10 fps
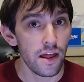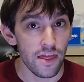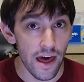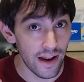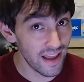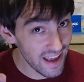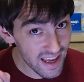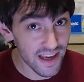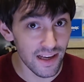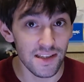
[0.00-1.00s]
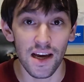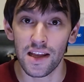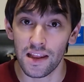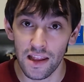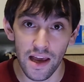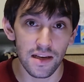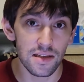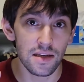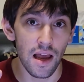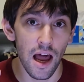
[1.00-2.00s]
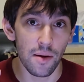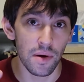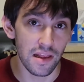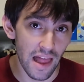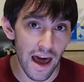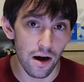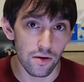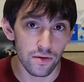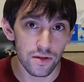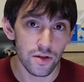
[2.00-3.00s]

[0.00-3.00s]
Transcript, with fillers: That is, unless I'm allowed